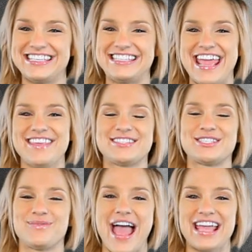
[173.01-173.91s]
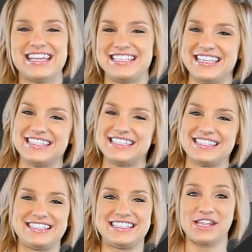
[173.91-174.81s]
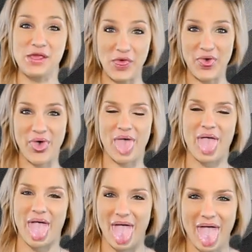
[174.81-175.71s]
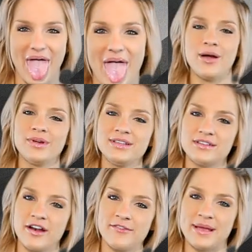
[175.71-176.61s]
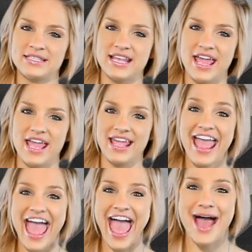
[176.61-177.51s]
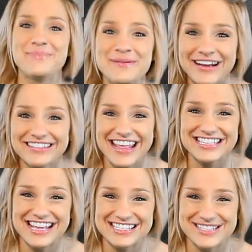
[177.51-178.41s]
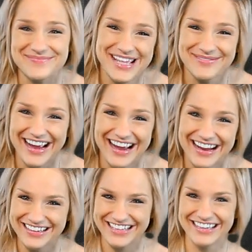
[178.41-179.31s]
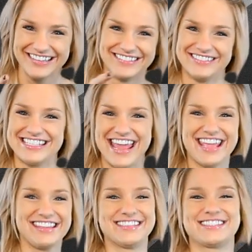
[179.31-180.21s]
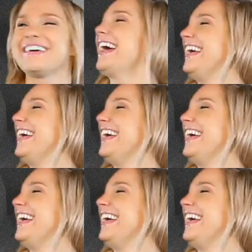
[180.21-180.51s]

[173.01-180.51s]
Today, the swaggy teens and... I want to start off by saying happy birthday, Justin Bieber! You today this